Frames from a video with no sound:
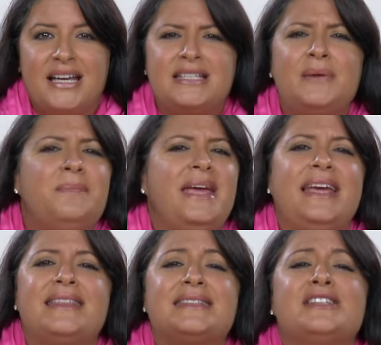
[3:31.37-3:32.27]
To me,
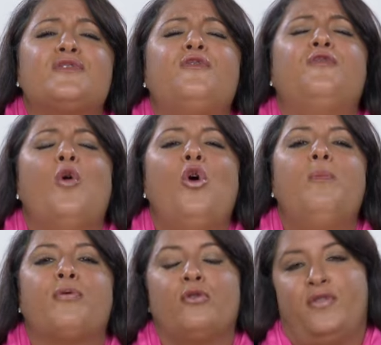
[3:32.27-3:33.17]
this is
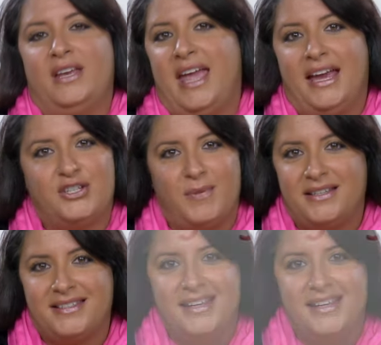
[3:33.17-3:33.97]
foolproof engagement.